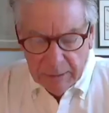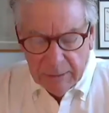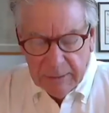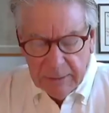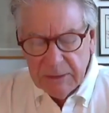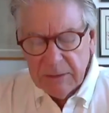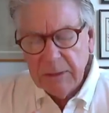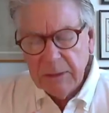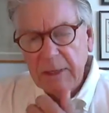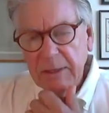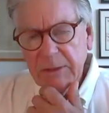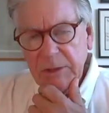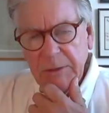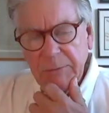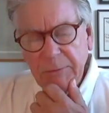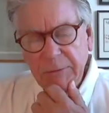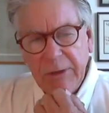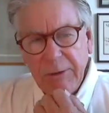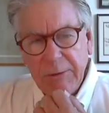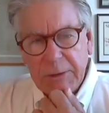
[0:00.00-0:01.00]
let's
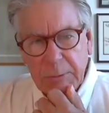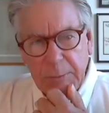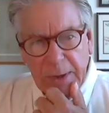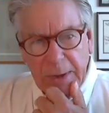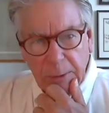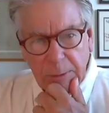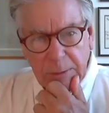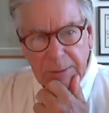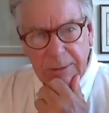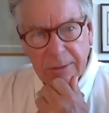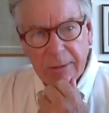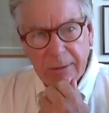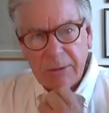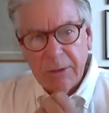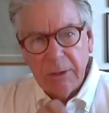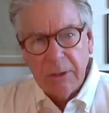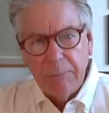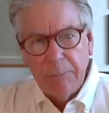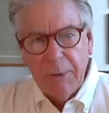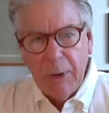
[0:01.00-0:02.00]
shift gears to
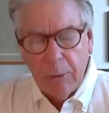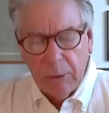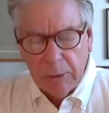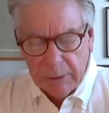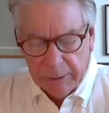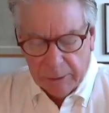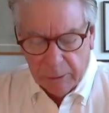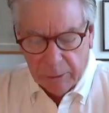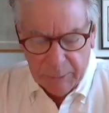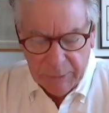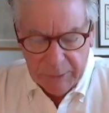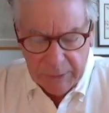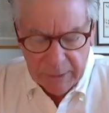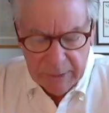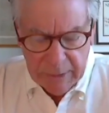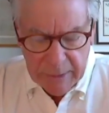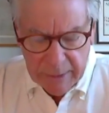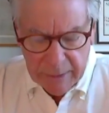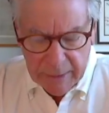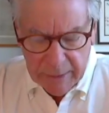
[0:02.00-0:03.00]
the boat a little bit.
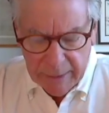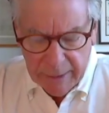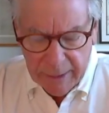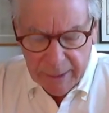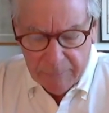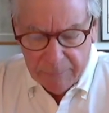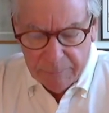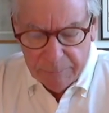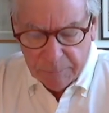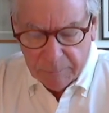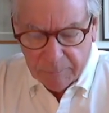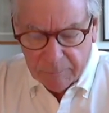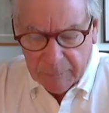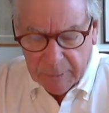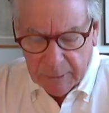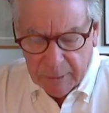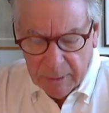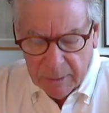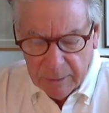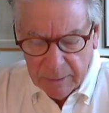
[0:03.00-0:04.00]

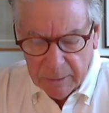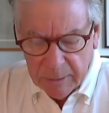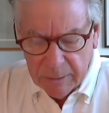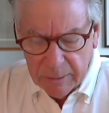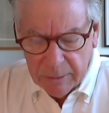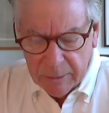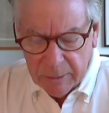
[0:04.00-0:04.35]
The